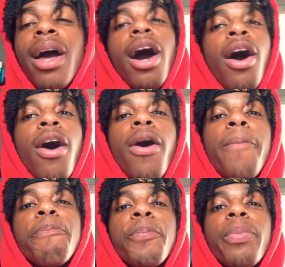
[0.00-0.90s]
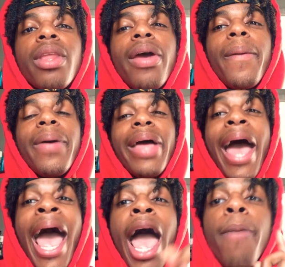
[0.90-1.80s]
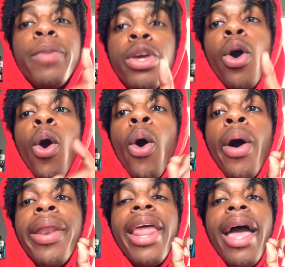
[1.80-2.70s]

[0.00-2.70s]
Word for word: Um, add me on